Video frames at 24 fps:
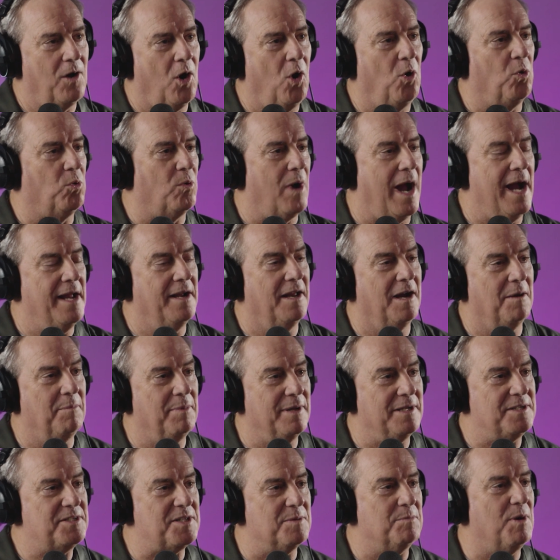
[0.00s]
whole write-up.
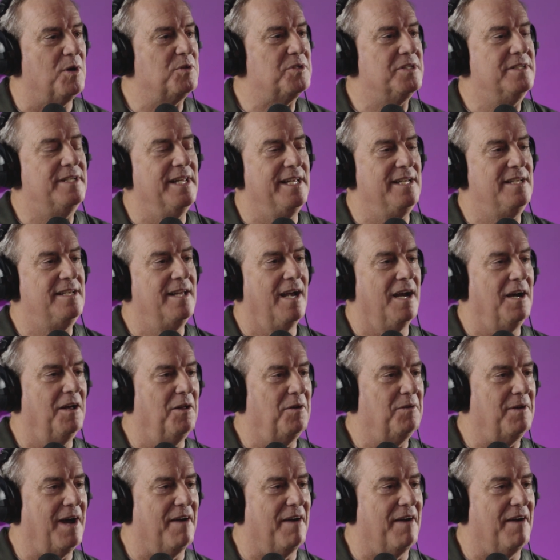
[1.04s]
It's the most detail